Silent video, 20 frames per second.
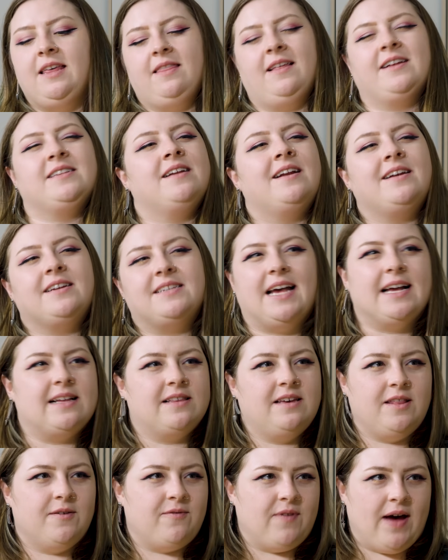That's not
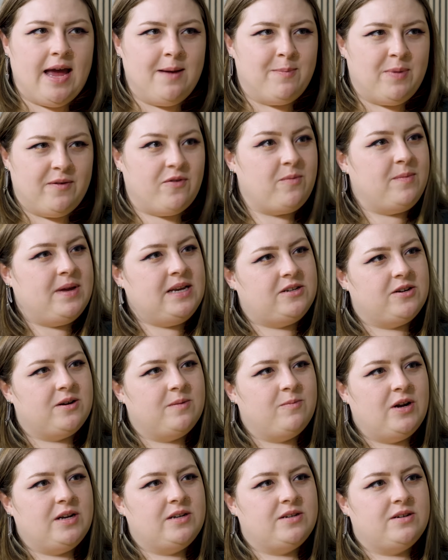exactly the vibe of a
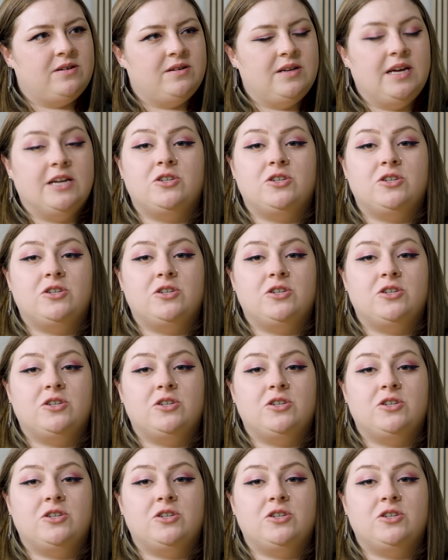midterm rental.